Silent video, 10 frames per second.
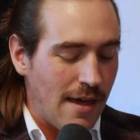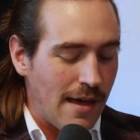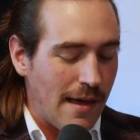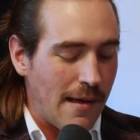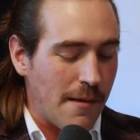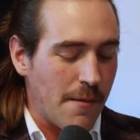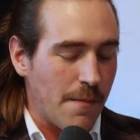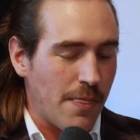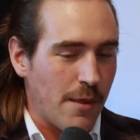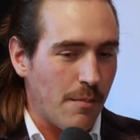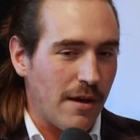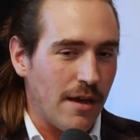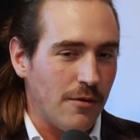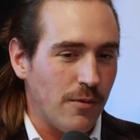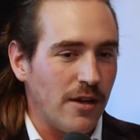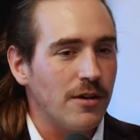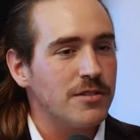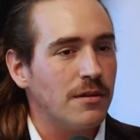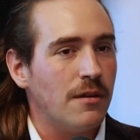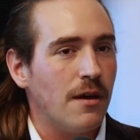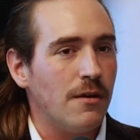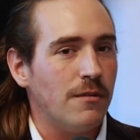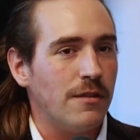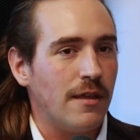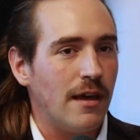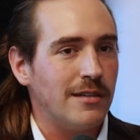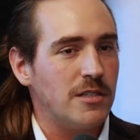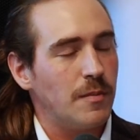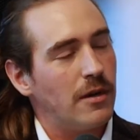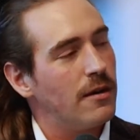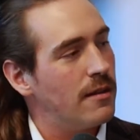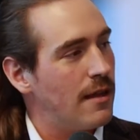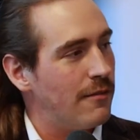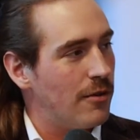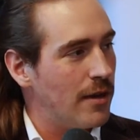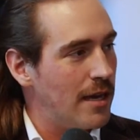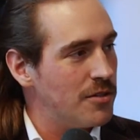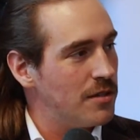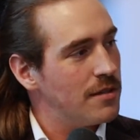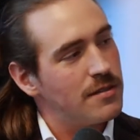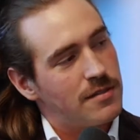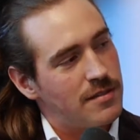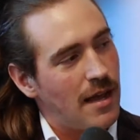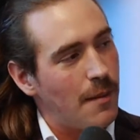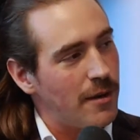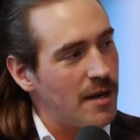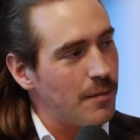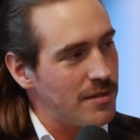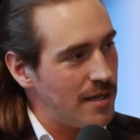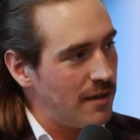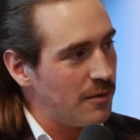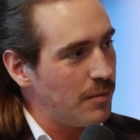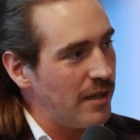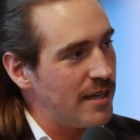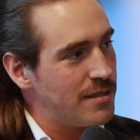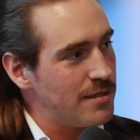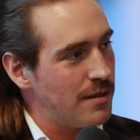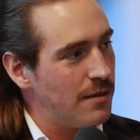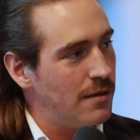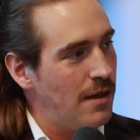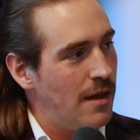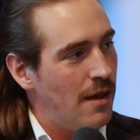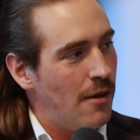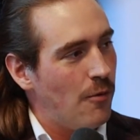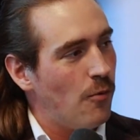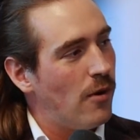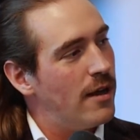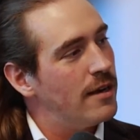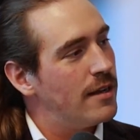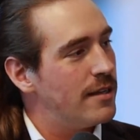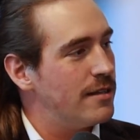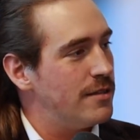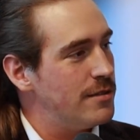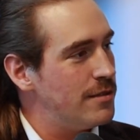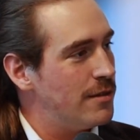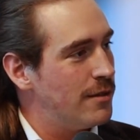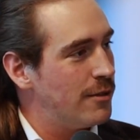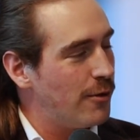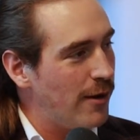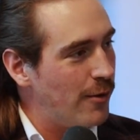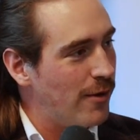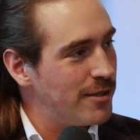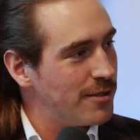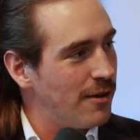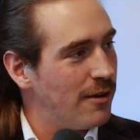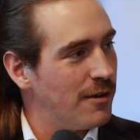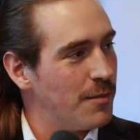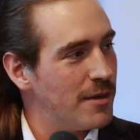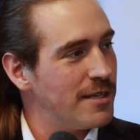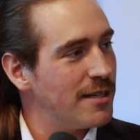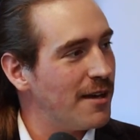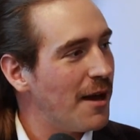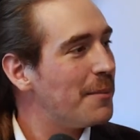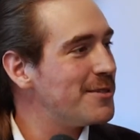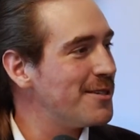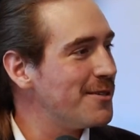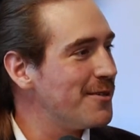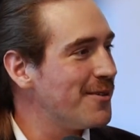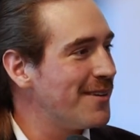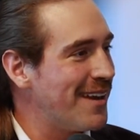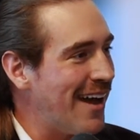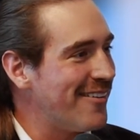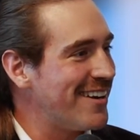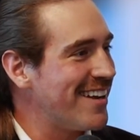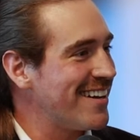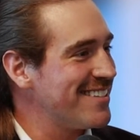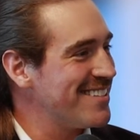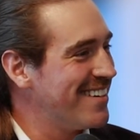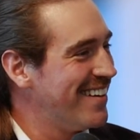But we also know that spirit and that vocation doesn't stop in any particular place. So what is the great Huascar Medina up to nowadays?